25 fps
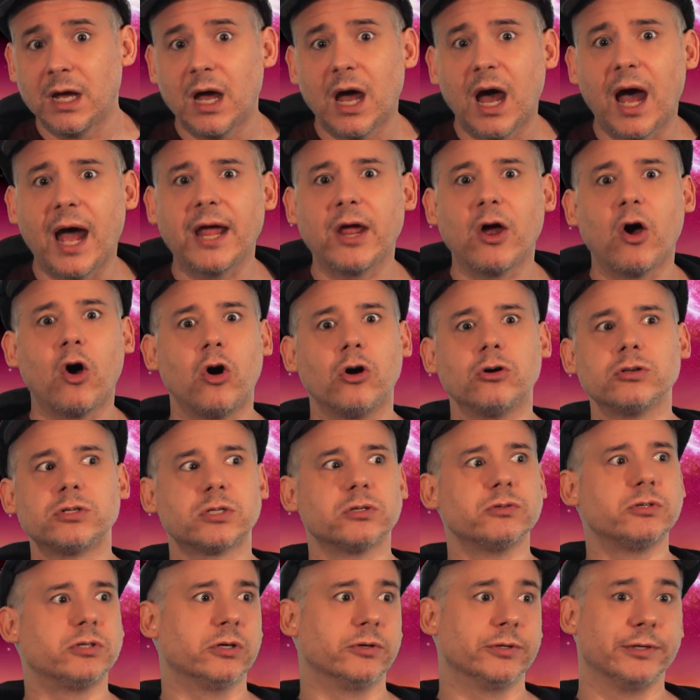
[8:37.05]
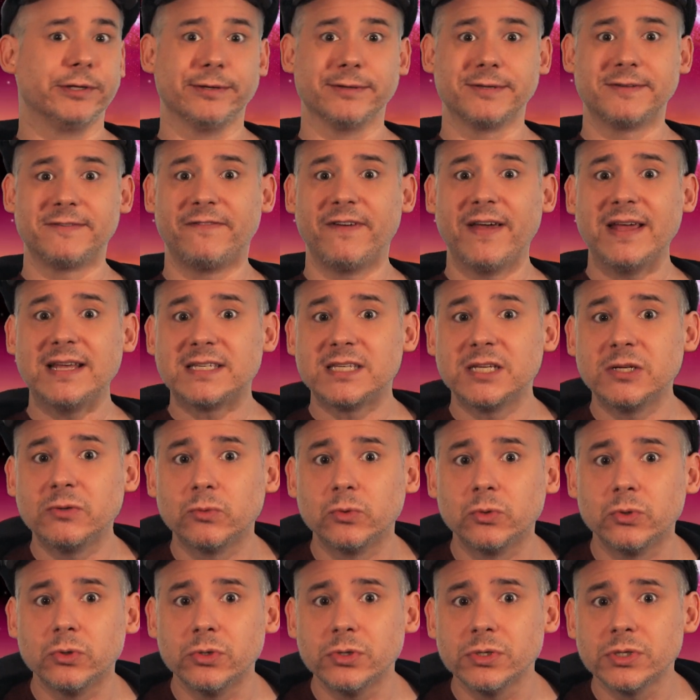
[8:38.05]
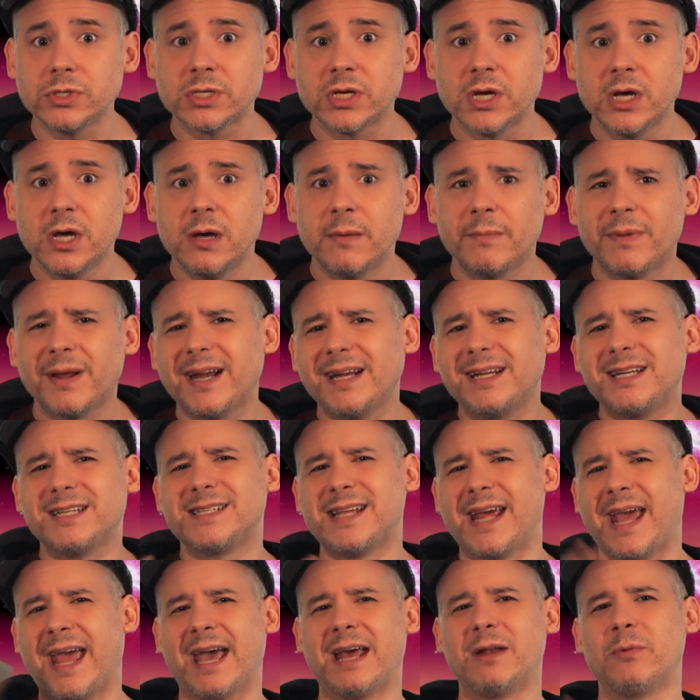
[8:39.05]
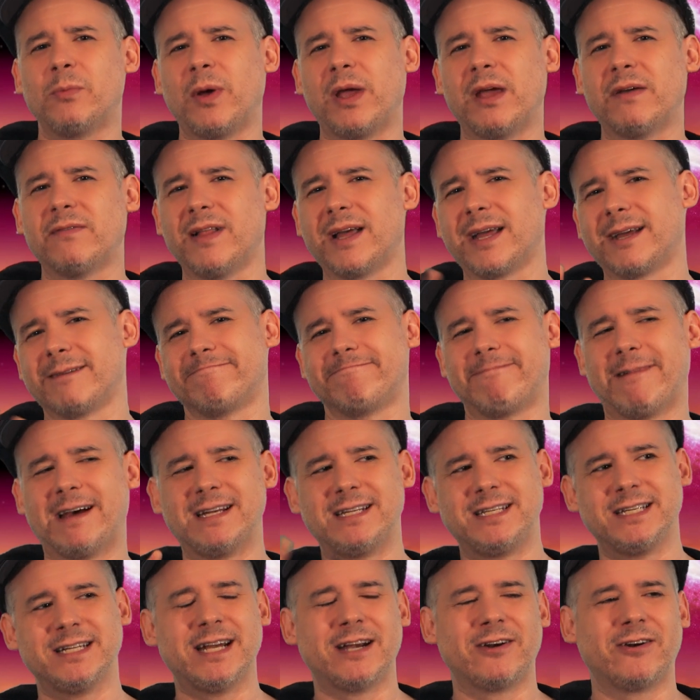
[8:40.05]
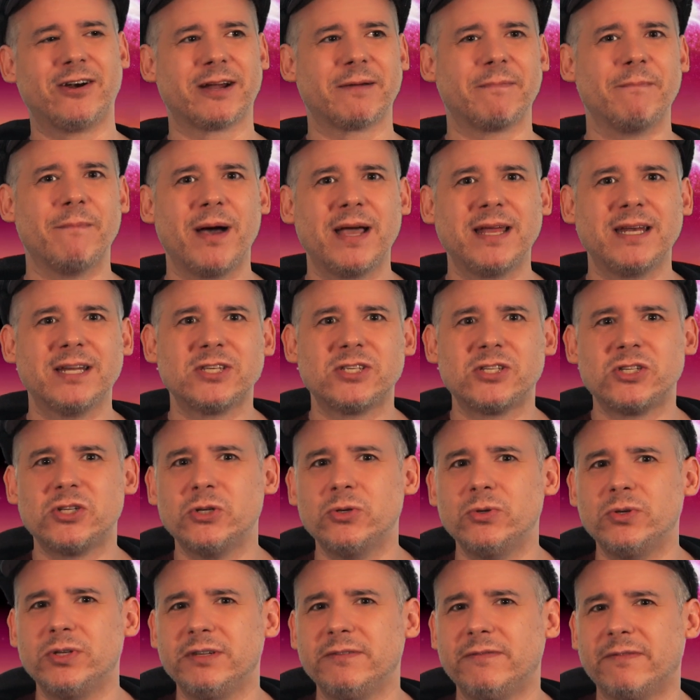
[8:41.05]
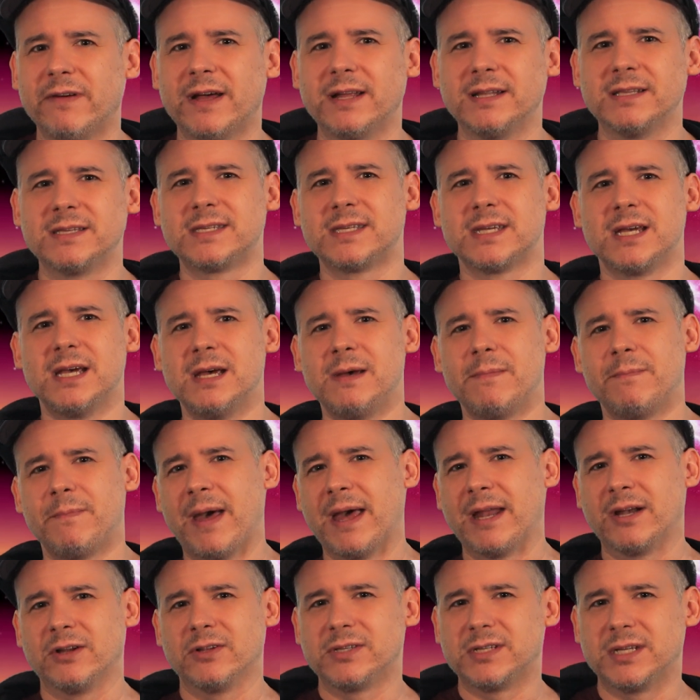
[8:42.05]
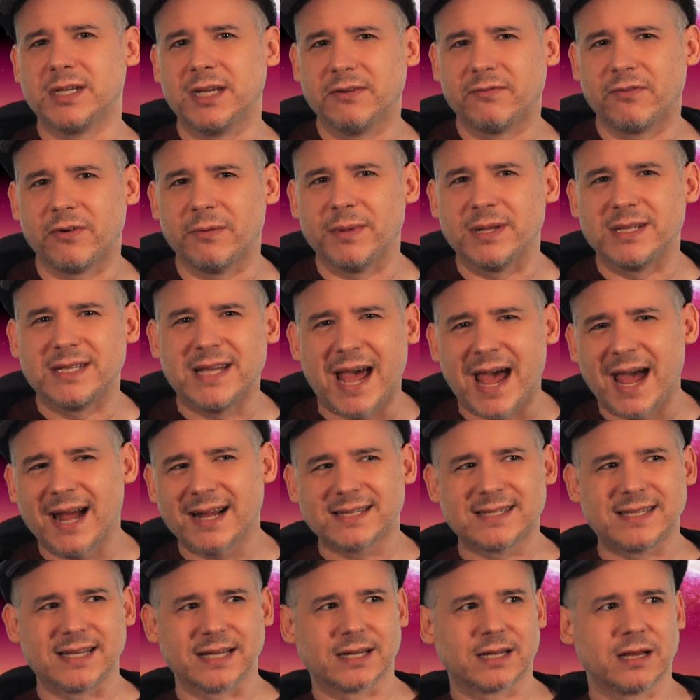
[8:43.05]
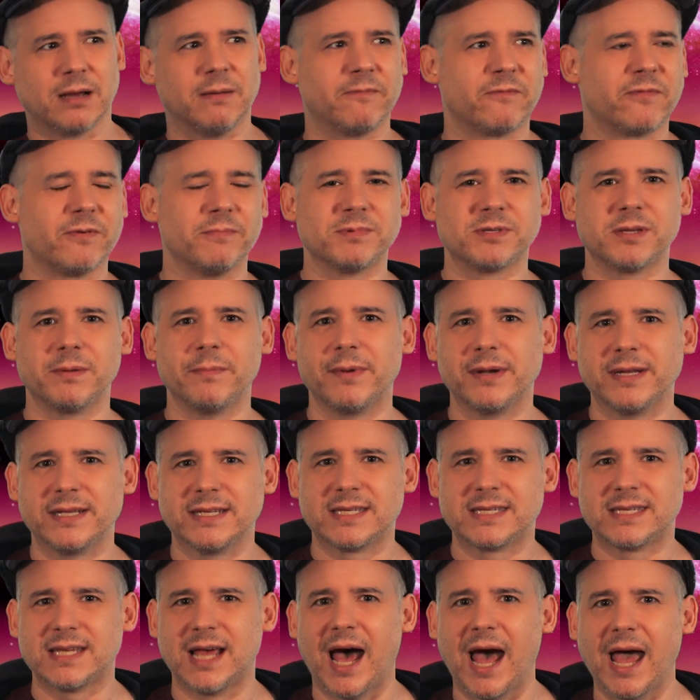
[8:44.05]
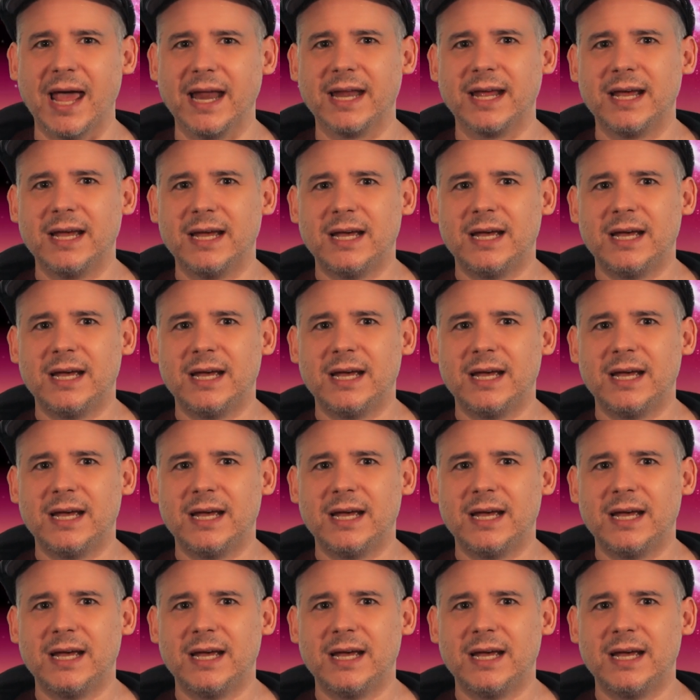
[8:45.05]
I also don't use facing rules, but I just hand wave like a generic -2 defense penalty from attacks that come from somebody's side.